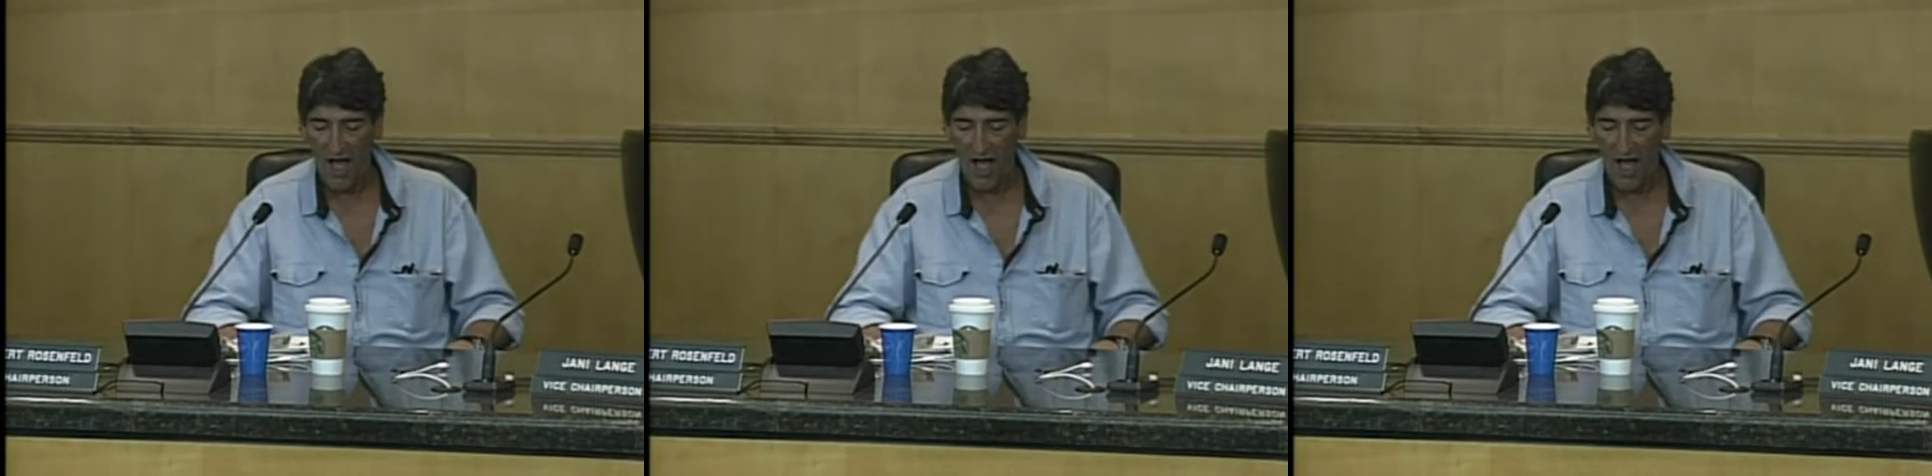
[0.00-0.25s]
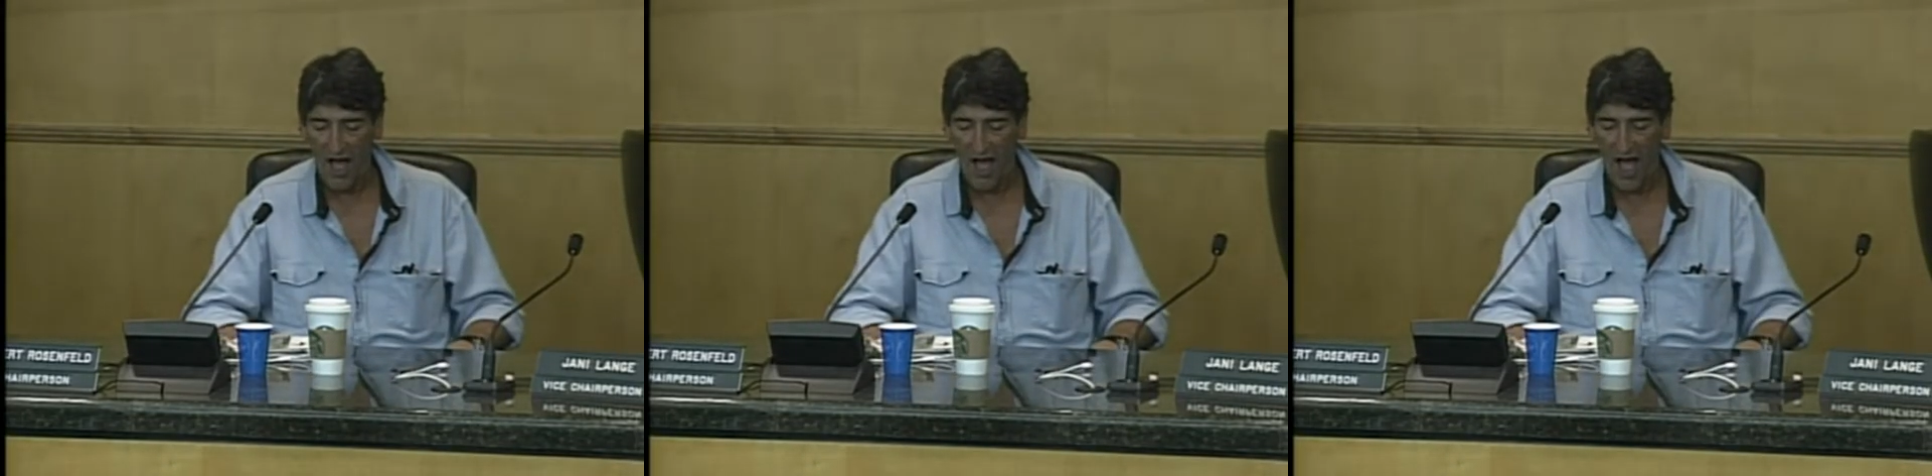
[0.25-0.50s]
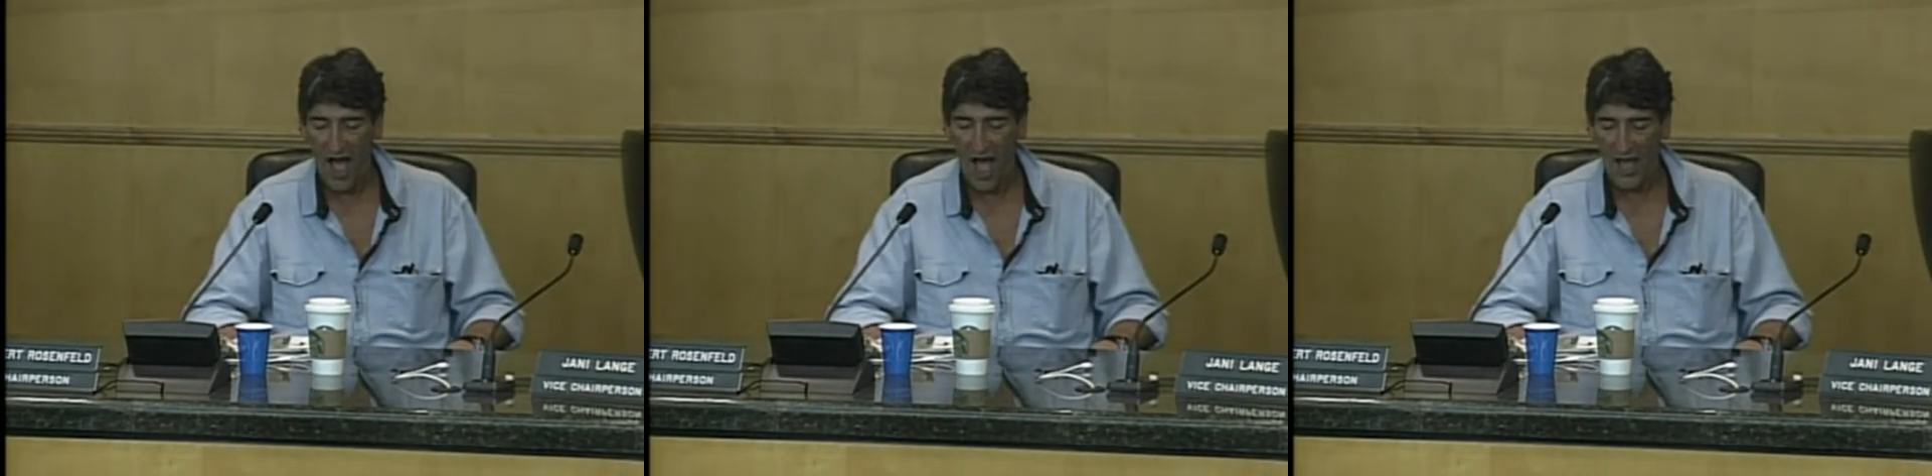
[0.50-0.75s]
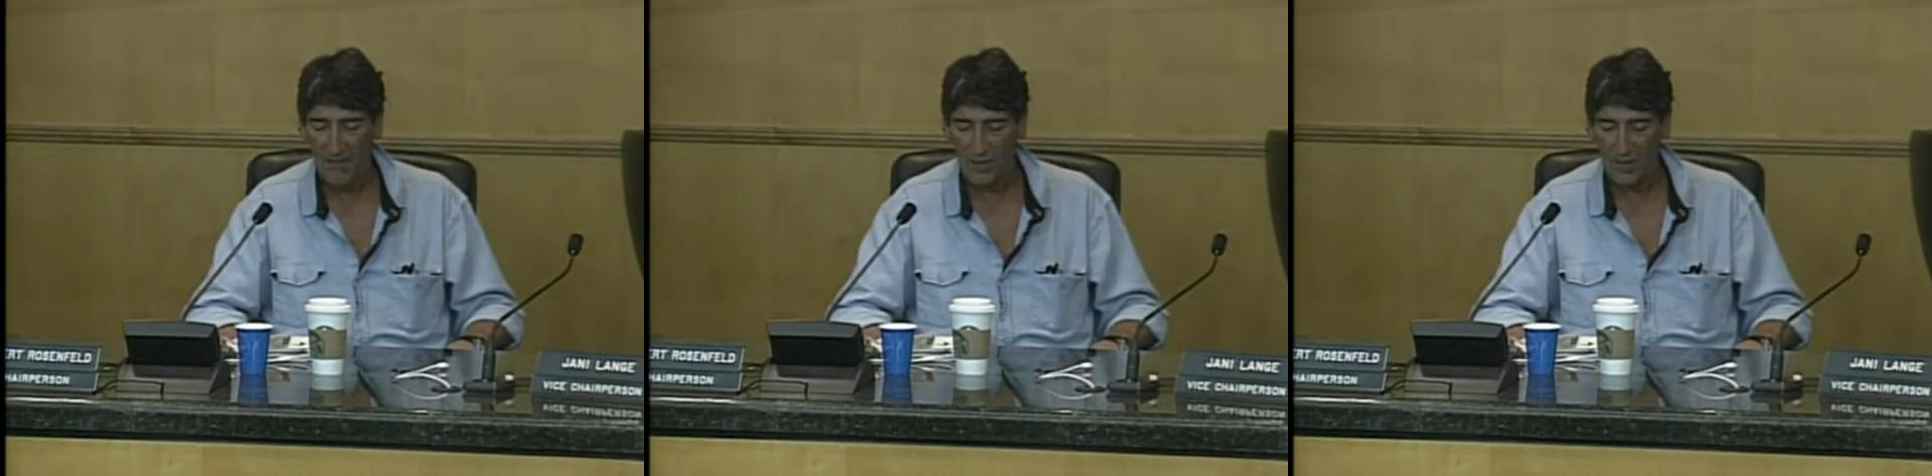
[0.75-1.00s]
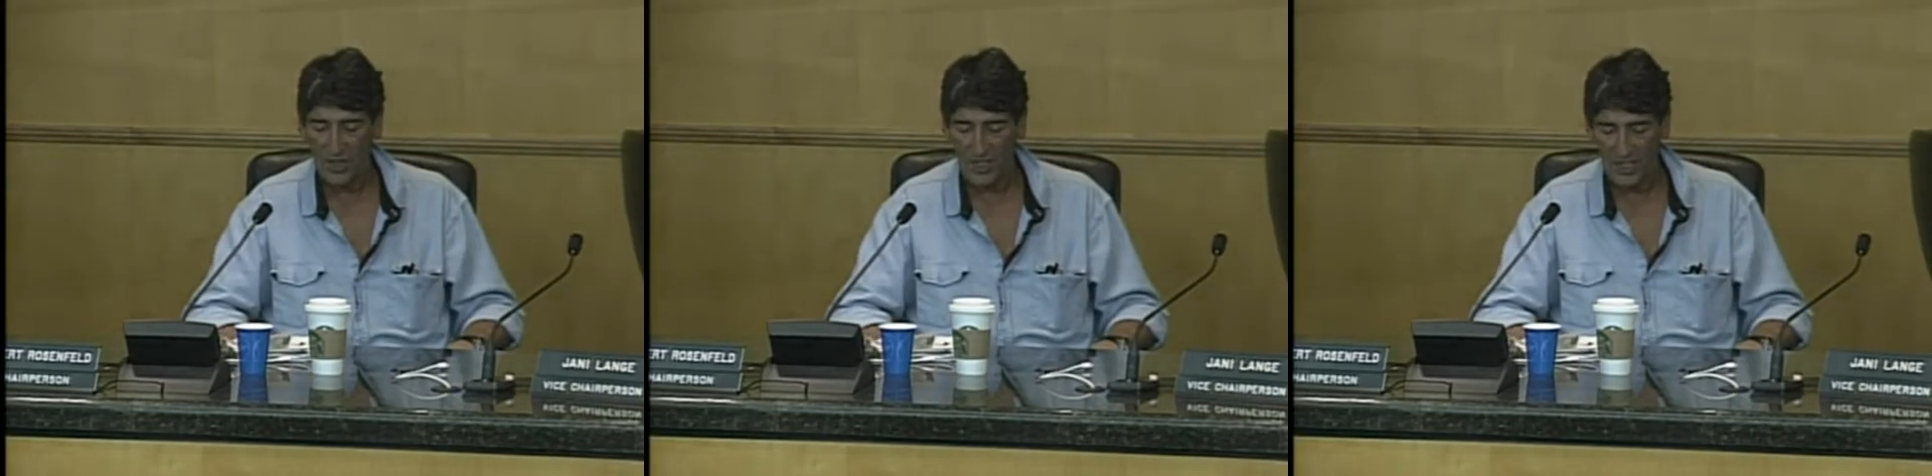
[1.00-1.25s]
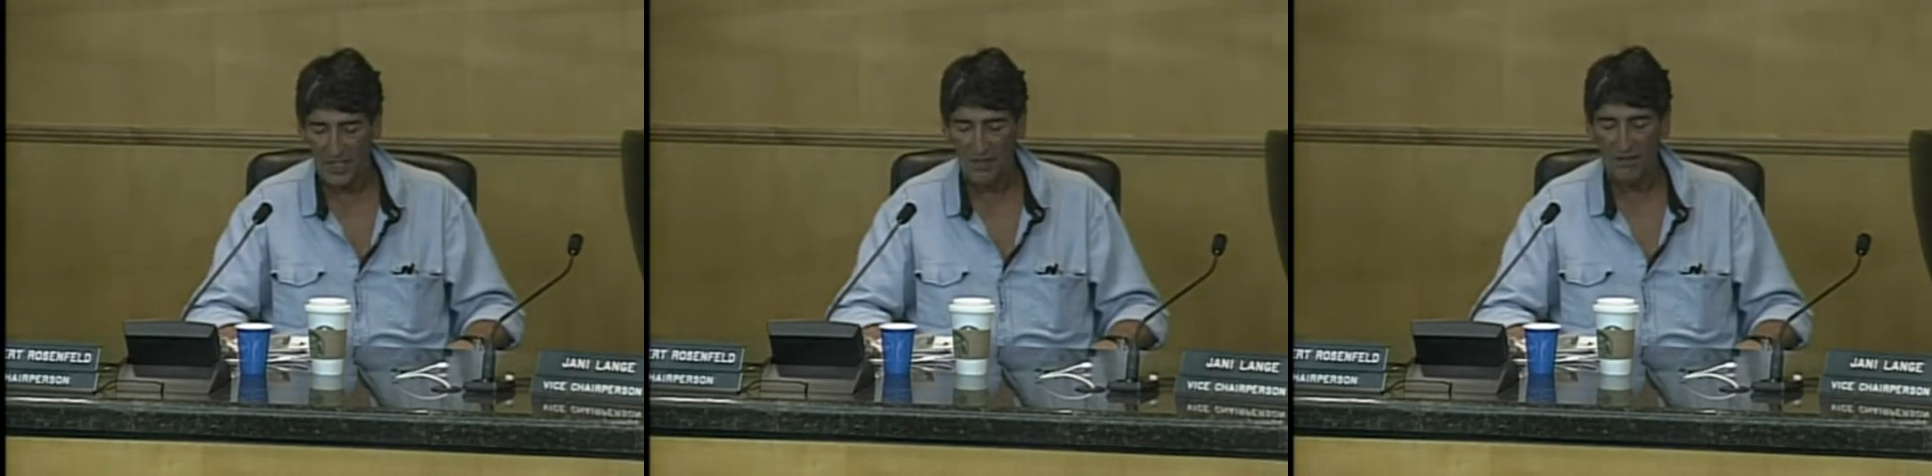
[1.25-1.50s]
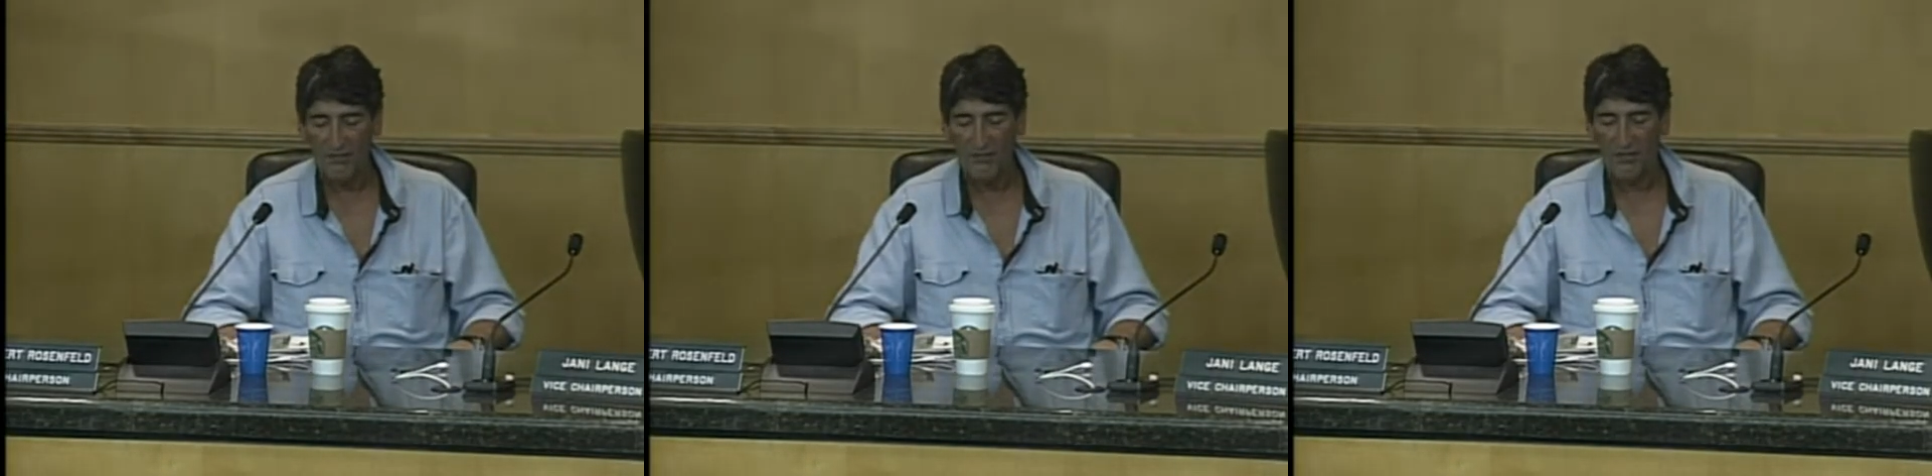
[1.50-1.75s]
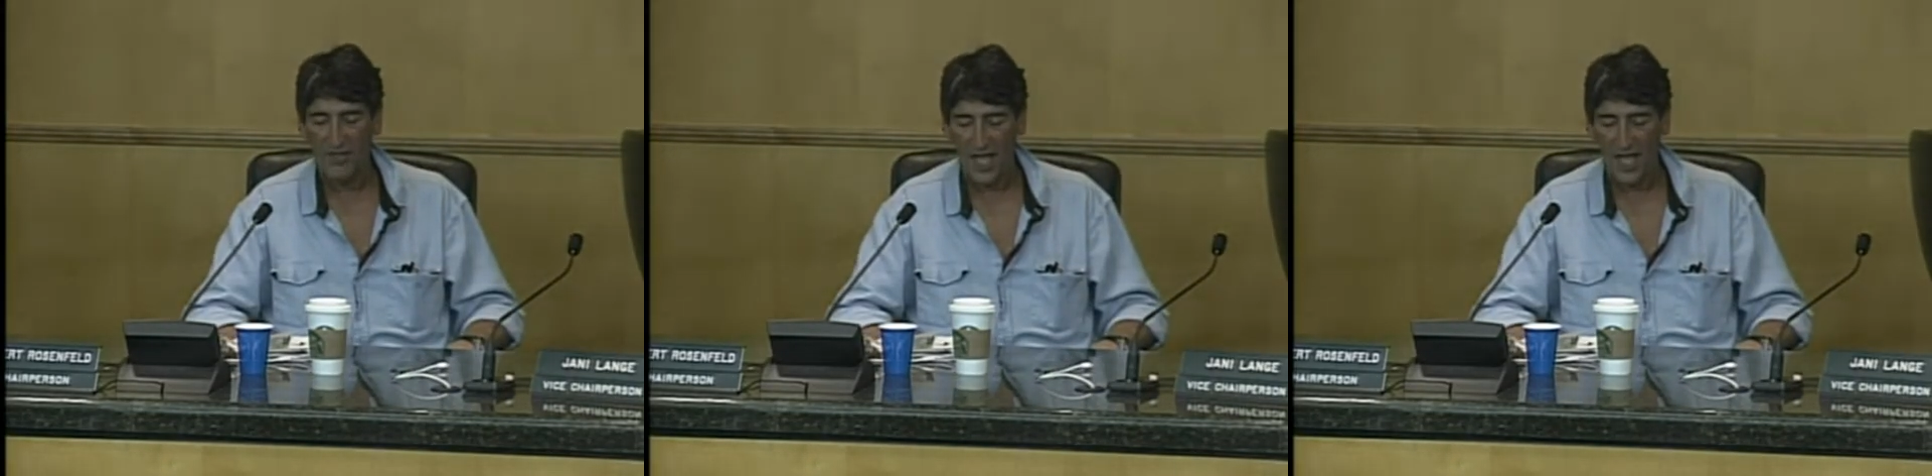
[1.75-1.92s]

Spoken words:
I believe